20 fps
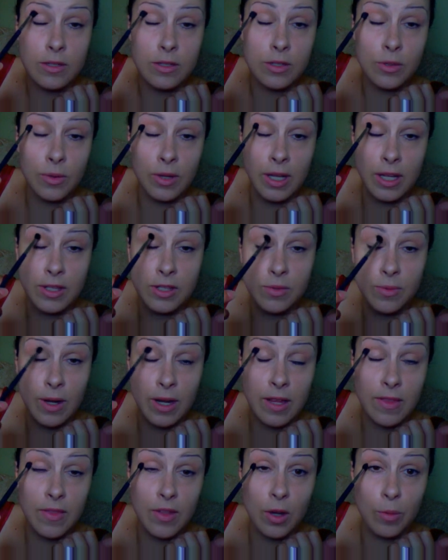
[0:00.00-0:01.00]
So it gets
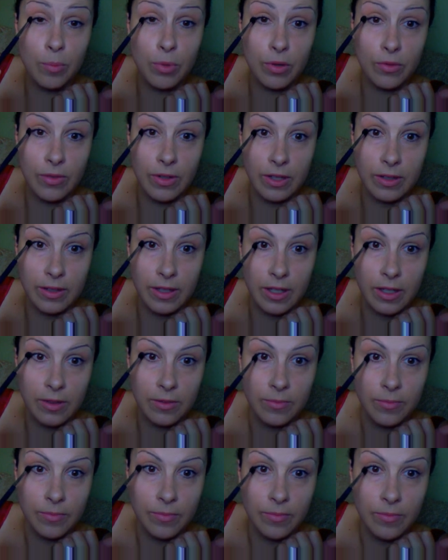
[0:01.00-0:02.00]
right in there perfectly.
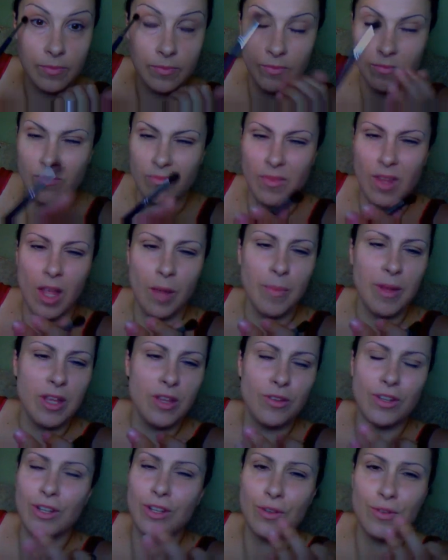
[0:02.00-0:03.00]
I
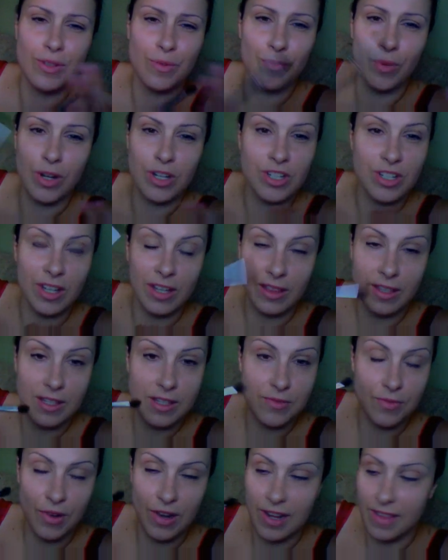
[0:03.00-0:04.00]
mean, you could use a brush like
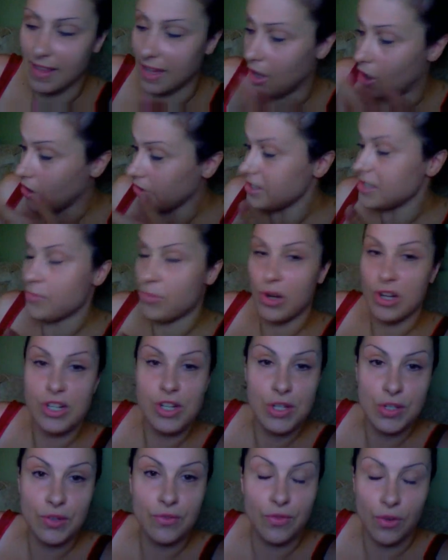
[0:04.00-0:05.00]
this for anything. All these
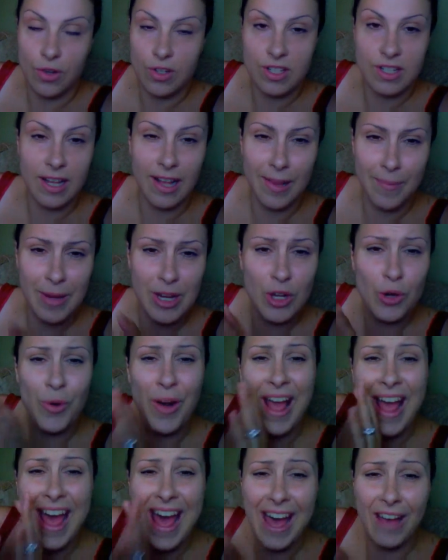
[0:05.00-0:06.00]
brushes are versatile. I mean, you
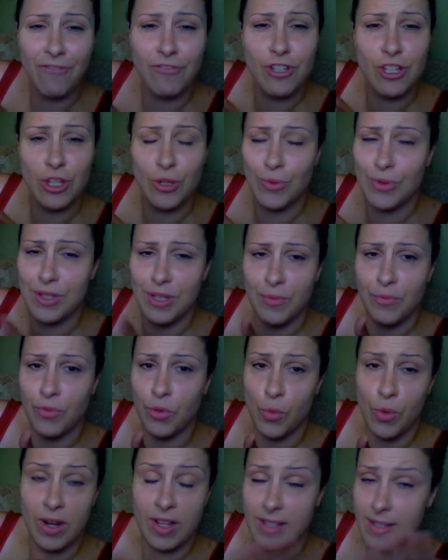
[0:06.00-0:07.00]
don't have to use them
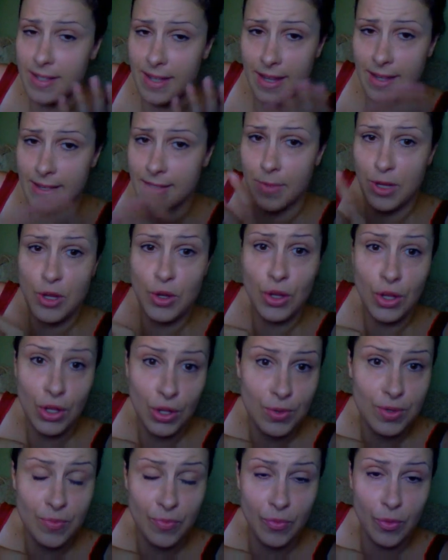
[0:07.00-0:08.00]
for what it says. I mean, you can
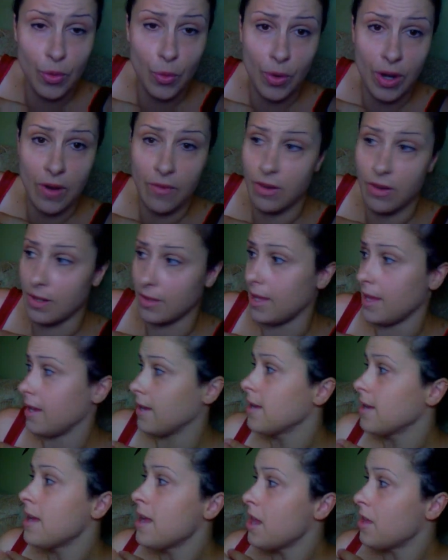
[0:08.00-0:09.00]
use them for whatever you like.